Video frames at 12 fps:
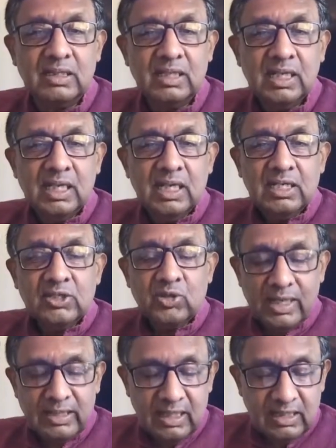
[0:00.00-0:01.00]
So I think
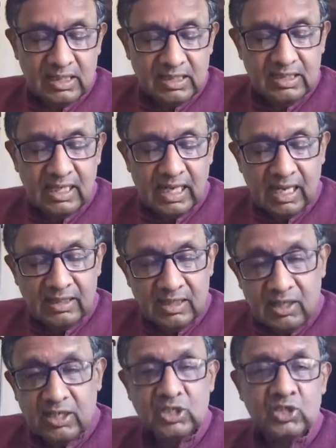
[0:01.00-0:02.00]
this is another
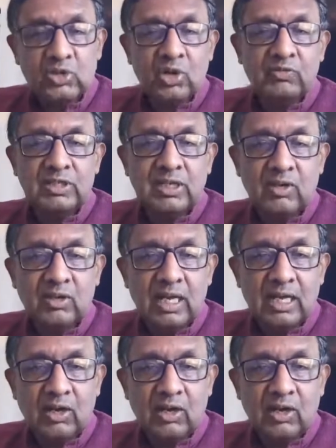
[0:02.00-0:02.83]
issue on which our